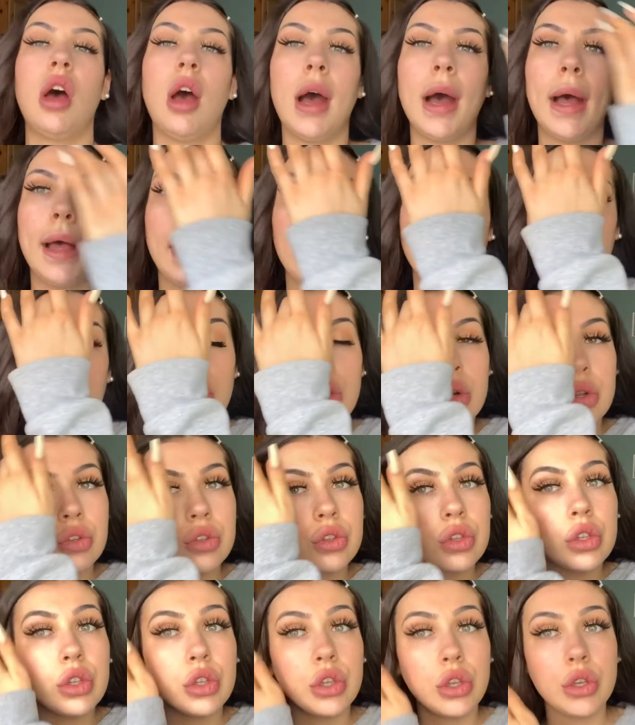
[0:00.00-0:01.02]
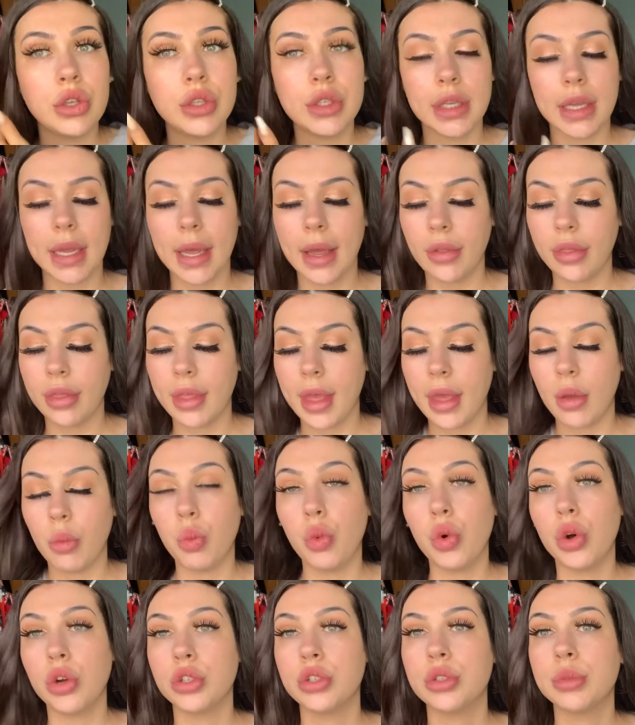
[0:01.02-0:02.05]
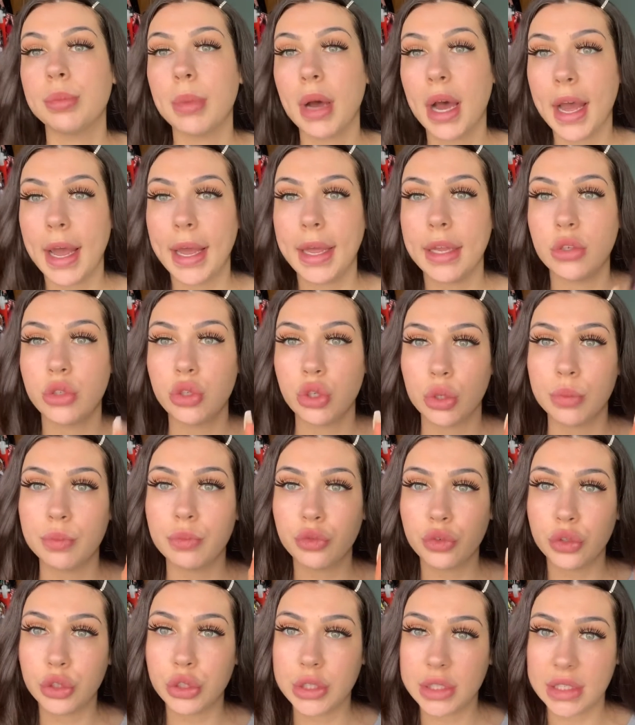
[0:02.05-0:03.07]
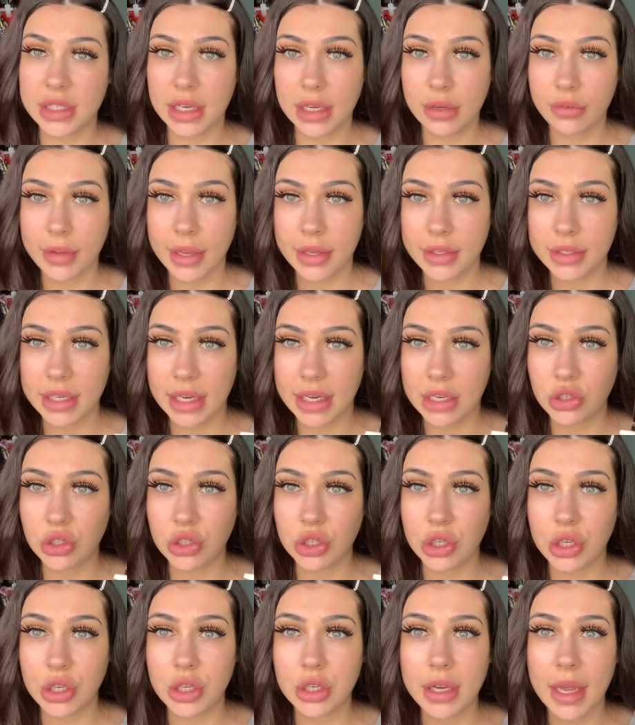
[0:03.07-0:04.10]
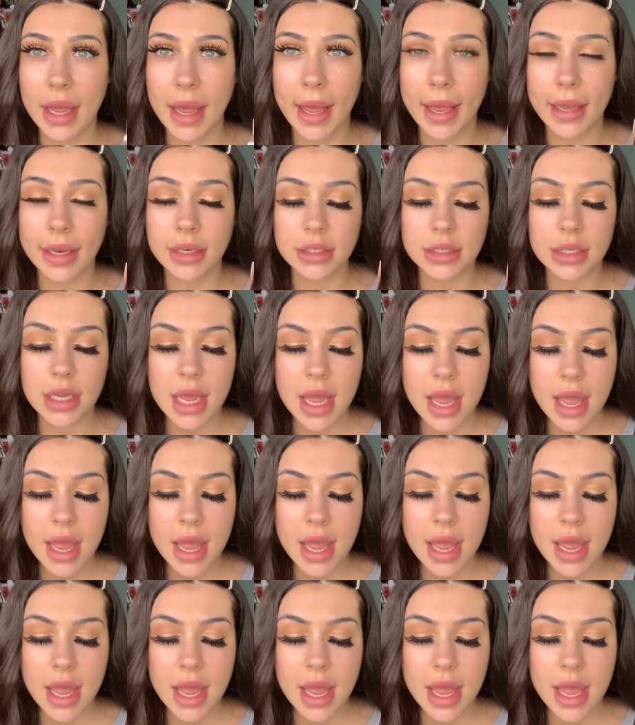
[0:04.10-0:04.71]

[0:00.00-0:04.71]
I was using out there was my Tom Ford stick foundation, and